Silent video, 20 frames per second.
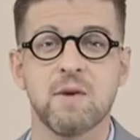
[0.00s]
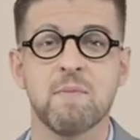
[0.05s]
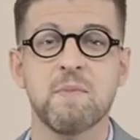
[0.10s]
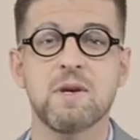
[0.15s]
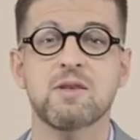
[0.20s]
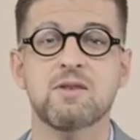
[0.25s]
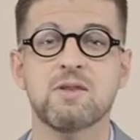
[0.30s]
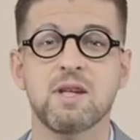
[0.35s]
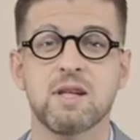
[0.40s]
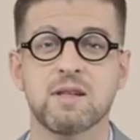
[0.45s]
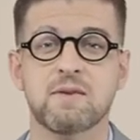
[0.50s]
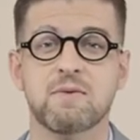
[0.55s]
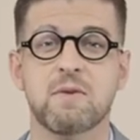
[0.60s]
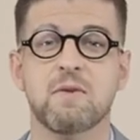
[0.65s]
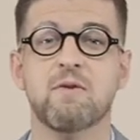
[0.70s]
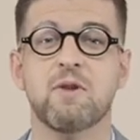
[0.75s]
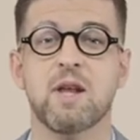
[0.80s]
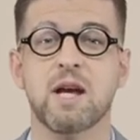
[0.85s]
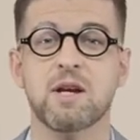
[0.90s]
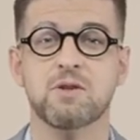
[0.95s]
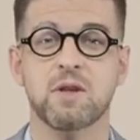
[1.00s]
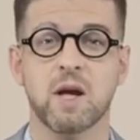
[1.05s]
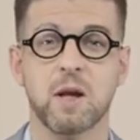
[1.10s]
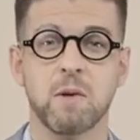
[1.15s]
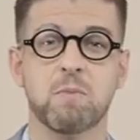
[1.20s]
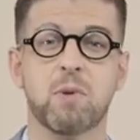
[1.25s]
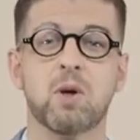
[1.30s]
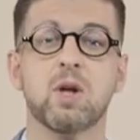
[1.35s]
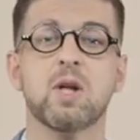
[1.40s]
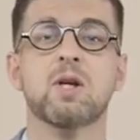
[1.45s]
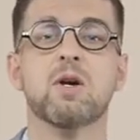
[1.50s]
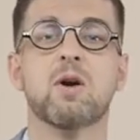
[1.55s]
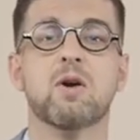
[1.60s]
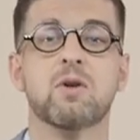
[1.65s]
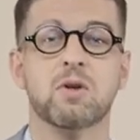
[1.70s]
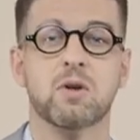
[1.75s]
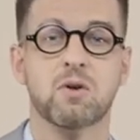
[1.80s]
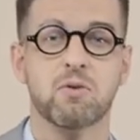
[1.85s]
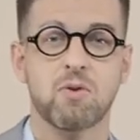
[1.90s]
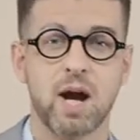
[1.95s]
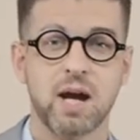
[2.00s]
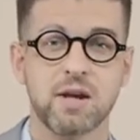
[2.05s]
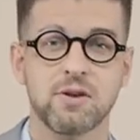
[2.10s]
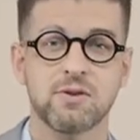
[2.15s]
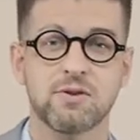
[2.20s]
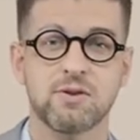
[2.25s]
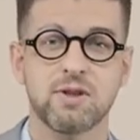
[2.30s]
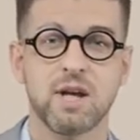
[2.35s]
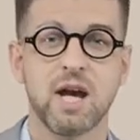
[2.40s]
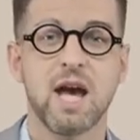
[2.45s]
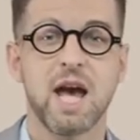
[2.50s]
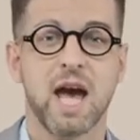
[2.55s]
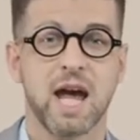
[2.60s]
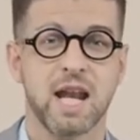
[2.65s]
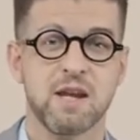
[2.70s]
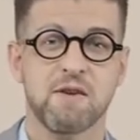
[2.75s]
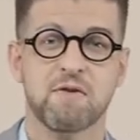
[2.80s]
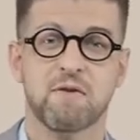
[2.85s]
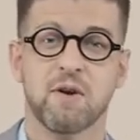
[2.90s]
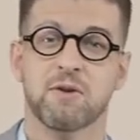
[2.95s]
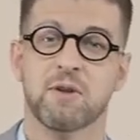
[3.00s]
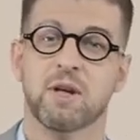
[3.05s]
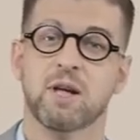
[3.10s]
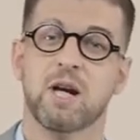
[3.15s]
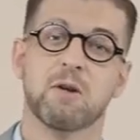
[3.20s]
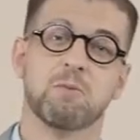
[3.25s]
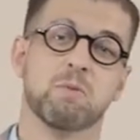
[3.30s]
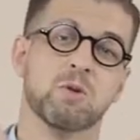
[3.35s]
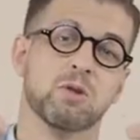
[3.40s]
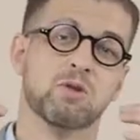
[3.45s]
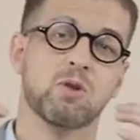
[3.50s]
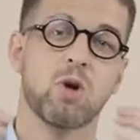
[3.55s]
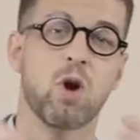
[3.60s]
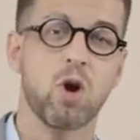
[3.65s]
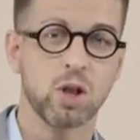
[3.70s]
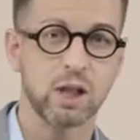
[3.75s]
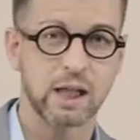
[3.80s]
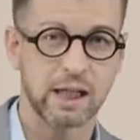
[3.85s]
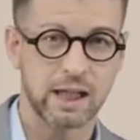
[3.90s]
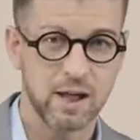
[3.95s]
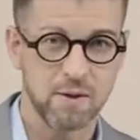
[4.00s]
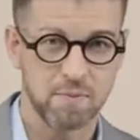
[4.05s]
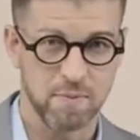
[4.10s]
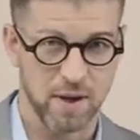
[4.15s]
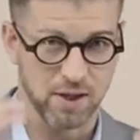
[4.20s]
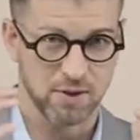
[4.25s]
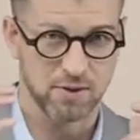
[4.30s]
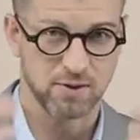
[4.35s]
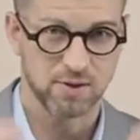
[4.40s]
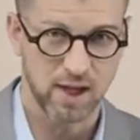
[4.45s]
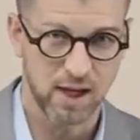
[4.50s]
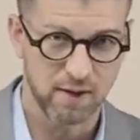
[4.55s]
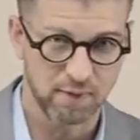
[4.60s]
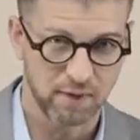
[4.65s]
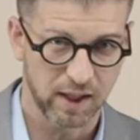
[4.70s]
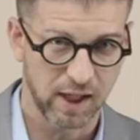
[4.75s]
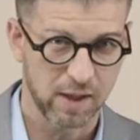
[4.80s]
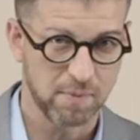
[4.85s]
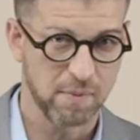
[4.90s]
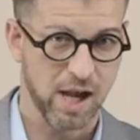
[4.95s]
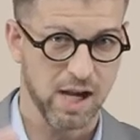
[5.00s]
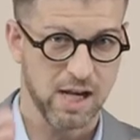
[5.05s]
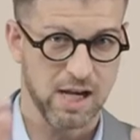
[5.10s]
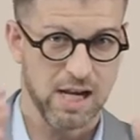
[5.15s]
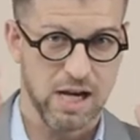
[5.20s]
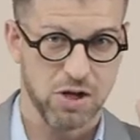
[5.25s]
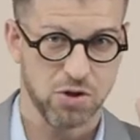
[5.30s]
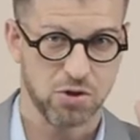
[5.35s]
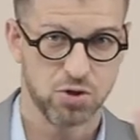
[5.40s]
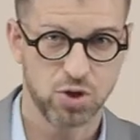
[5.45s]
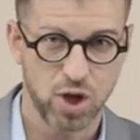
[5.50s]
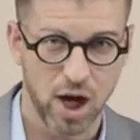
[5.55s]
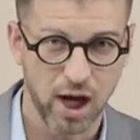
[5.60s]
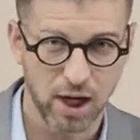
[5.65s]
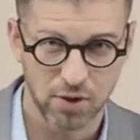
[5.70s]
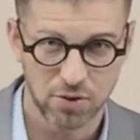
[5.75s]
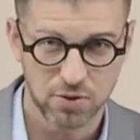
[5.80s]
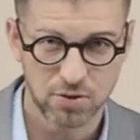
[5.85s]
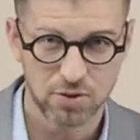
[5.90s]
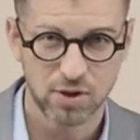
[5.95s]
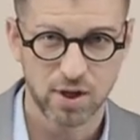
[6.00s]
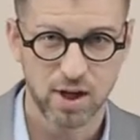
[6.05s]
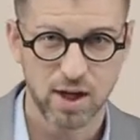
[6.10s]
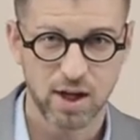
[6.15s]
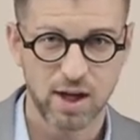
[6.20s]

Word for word: the misdeeds of the flesh and putting on Christ. And he felt that God was calling him and saving him, and he changed.